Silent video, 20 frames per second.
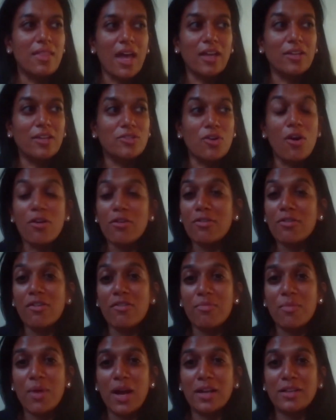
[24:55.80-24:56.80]
that daughter
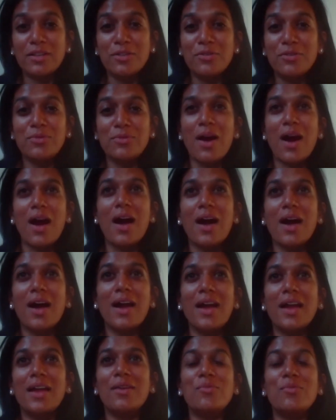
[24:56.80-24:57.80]
of mine who
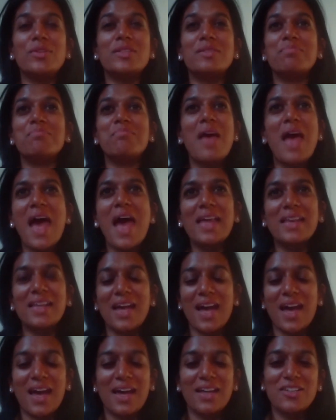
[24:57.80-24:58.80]
I was mad
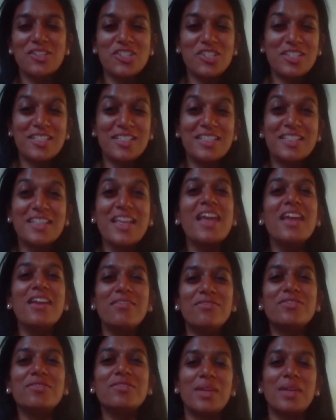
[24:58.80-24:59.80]
at, she
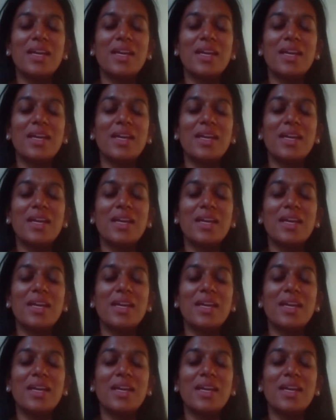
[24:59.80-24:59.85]
saved